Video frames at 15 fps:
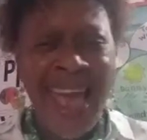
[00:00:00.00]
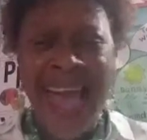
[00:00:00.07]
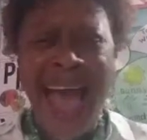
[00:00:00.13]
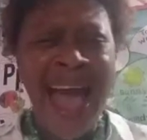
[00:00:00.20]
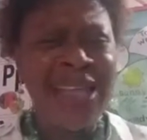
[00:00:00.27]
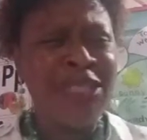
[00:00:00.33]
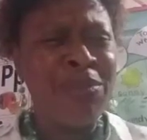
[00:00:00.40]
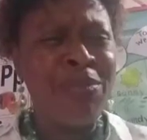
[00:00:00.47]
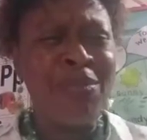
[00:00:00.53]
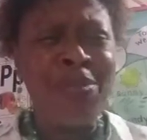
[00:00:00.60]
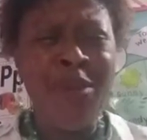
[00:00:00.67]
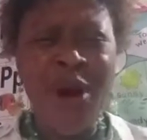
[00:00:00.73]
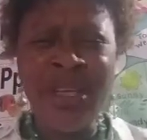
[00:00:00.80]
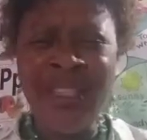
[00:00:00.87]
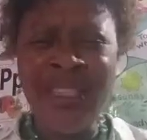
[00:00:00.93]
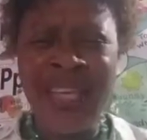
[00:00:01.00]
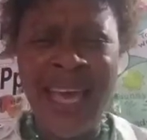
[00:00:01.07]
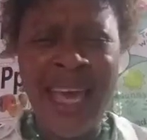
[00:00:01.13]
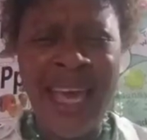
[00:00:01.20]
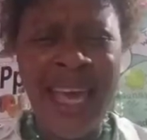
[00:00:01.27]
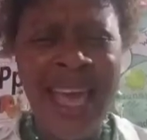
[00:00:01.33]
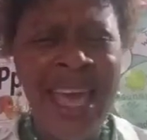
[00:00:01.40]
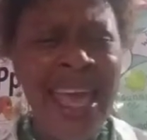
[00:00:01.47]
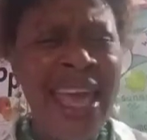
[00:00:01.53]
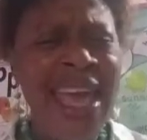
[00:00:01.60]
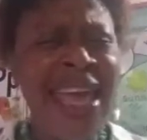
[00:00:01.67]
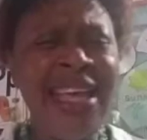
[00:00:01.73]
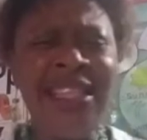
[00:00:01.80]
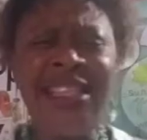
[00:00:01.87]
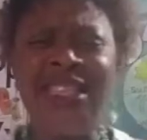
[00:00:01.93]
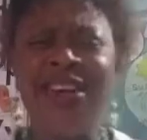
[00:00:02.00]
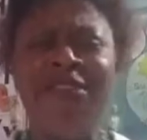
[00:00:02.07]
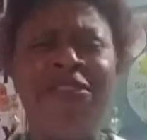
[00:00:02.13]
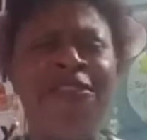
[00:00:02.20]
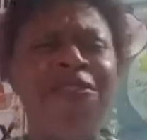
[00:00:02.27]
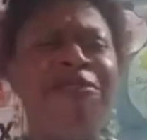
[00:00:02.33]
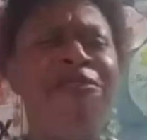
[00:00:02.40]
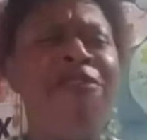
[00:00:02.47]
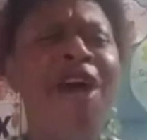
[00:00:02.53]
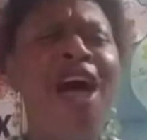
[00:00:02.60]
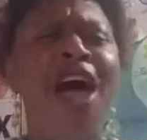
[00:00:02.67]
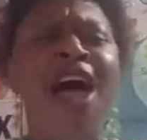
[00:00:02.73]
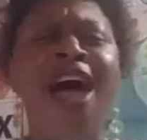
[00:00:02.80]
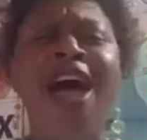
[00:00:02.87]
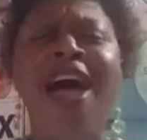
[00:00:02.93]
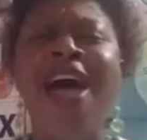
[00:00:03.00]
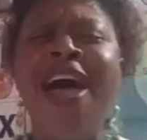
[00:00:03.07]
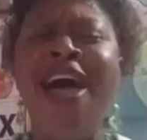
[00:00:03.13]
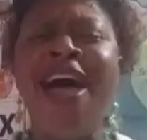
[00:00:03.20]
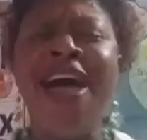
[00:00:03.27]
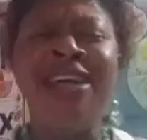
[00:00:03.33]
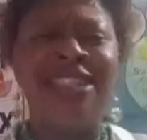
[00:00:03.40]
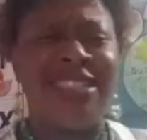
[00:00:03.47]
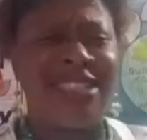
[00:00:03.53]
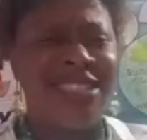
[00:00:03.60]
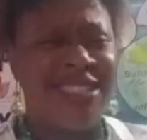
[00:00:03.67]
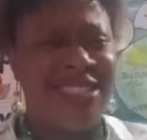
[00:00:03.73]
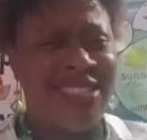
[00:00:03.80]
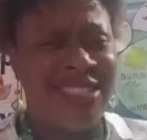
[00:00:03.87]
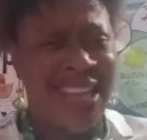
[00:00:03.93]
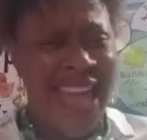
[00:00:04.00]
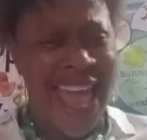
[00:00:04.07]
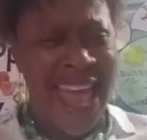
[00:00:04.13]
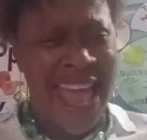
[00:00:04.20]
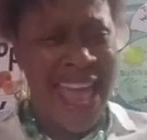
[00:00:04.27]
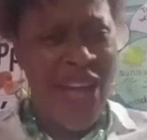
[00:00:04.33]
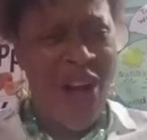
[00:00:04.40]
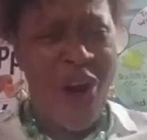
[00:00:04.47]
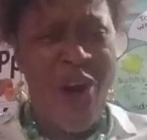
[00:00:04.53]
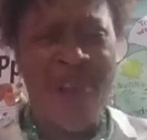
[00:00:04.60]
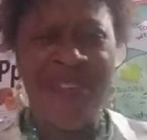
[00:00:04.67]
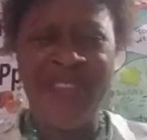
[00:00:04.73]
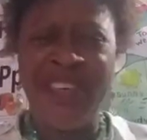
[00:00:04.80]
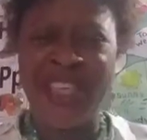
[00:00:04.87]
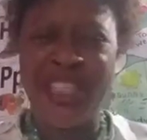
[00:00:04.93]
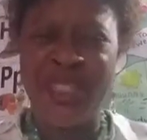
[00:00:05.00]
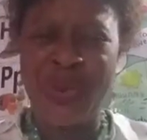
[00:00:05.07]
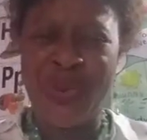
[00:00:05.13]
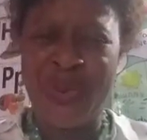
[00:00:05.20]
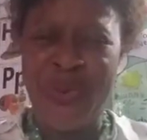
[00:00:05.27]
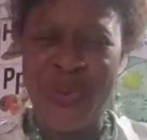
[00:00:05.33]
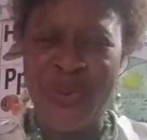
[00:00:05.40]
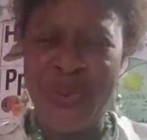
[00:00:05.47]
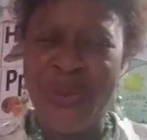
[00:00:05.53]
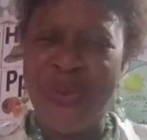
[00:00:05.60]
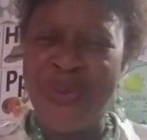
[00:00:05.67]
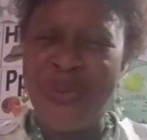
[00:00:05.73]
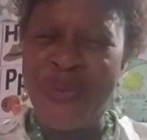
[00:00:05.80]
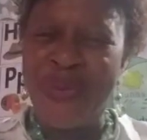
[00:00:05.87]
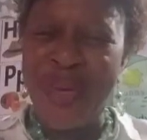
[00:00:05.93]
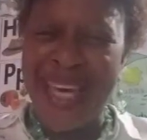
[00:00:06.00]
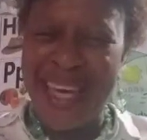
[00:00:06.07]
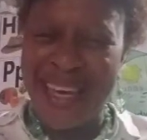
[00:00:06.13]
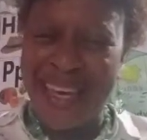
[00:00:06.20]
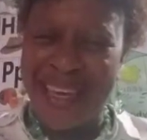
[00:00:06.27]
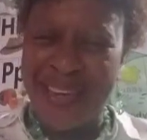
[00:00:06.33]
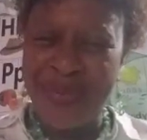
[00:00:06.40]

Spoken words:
and Monday is the first day of the school week.